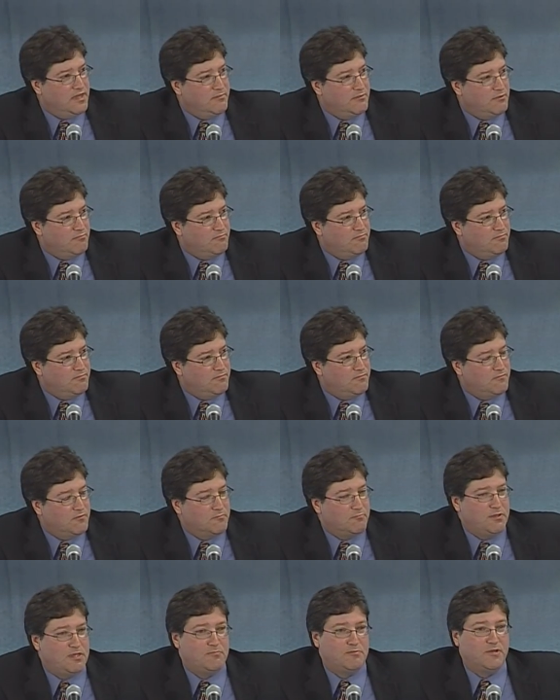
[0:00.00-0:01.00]
I mean, for
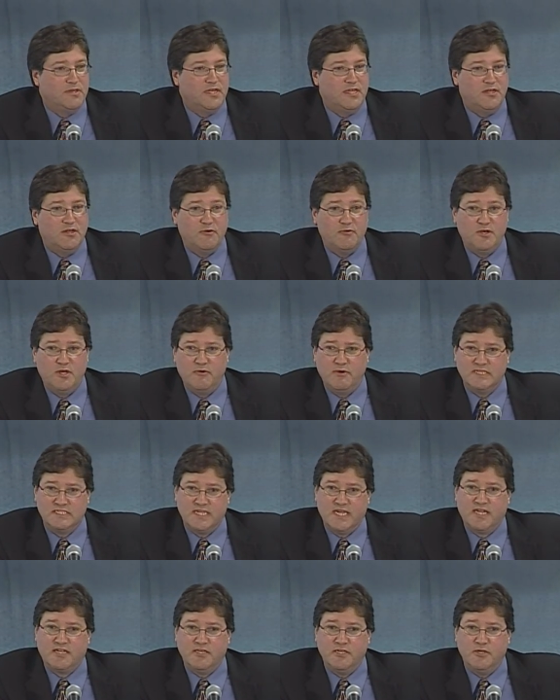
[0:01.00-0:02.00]
people that don't know
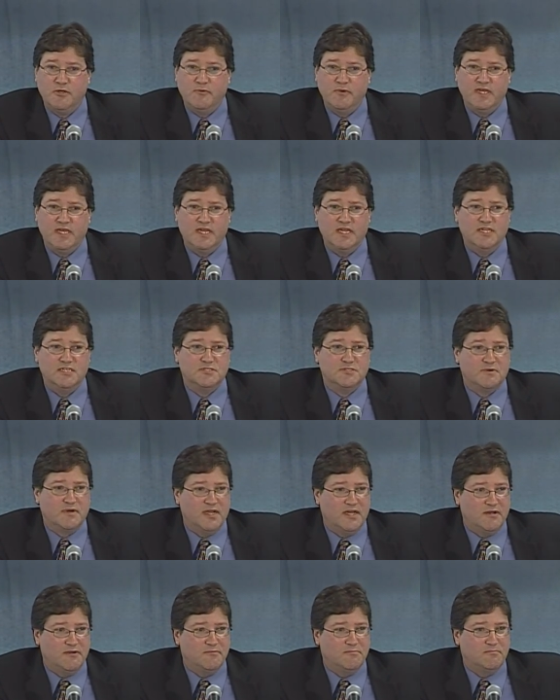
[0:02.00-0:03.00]
exactly who he is or
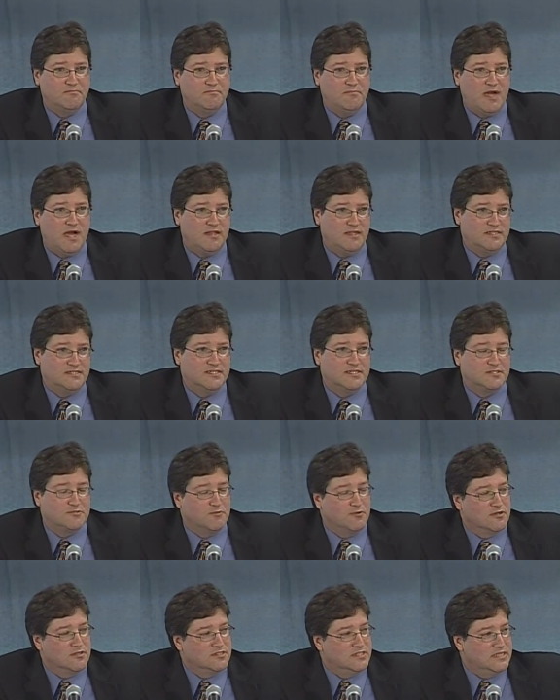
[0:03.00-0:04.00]
how politics
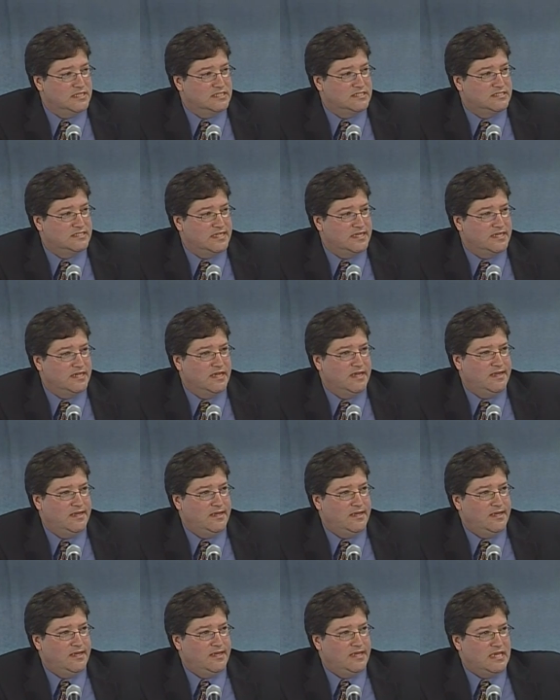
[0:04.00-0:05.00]
works in this state,
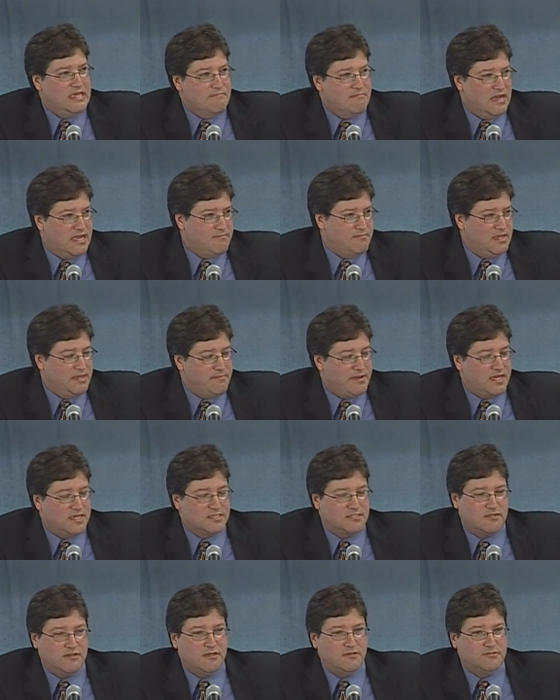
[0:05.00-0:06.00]
he might be about
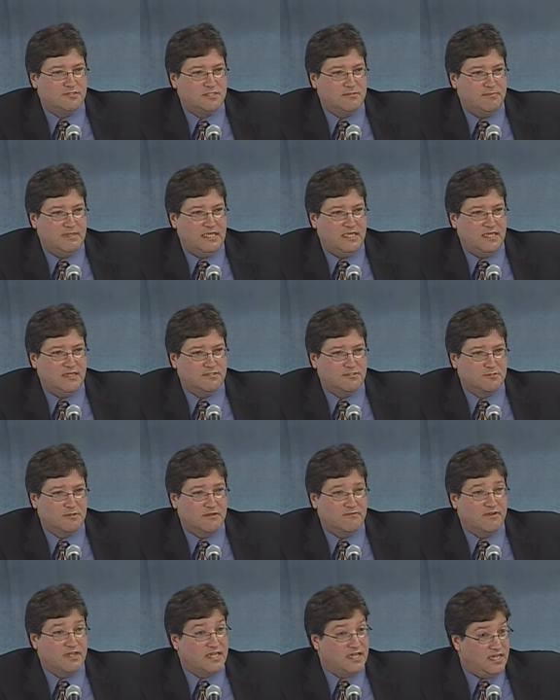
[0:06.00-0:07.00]
as close to being sort
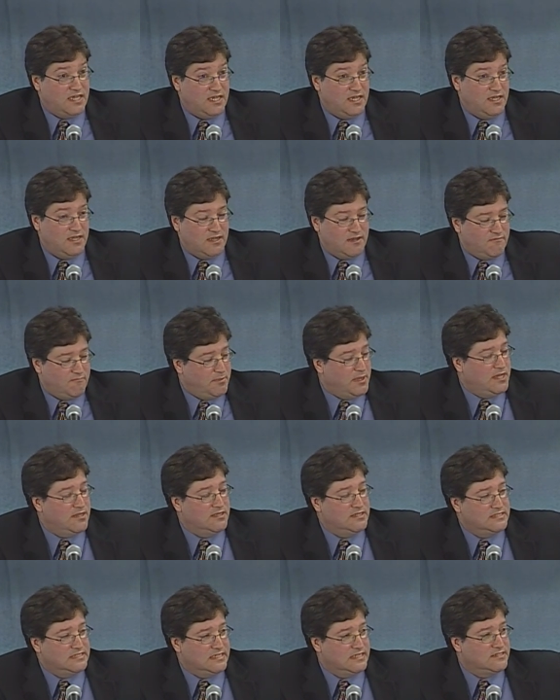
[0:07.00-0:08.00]
of a king of
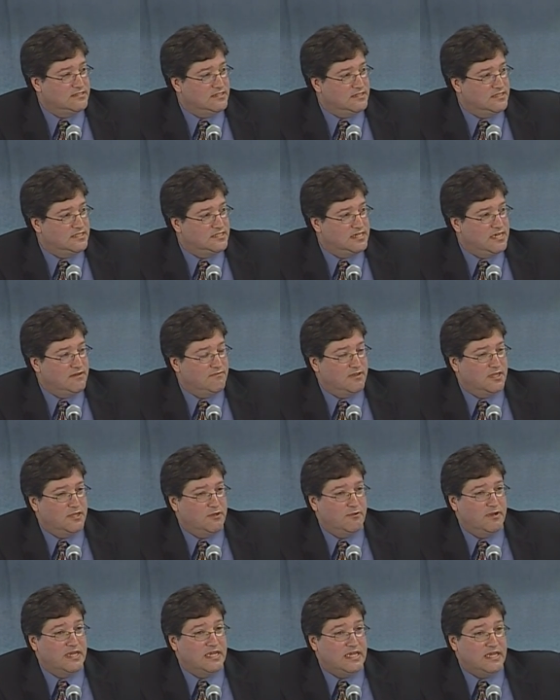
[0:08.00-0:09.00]
politics in the state of
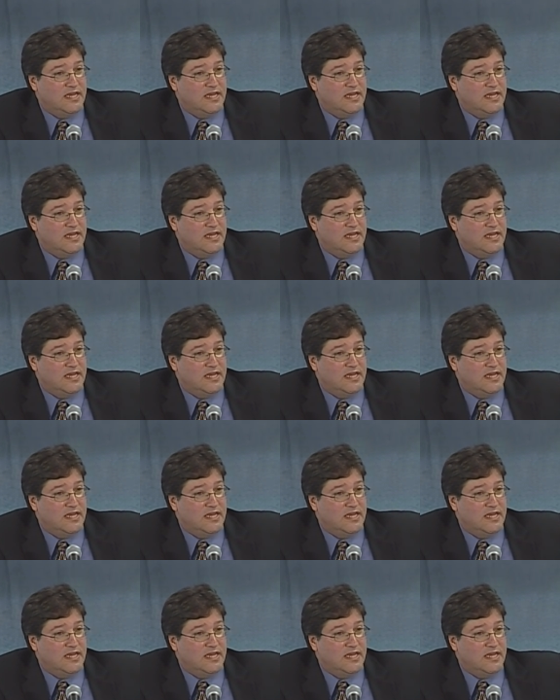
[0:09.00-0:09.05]
Illinois. He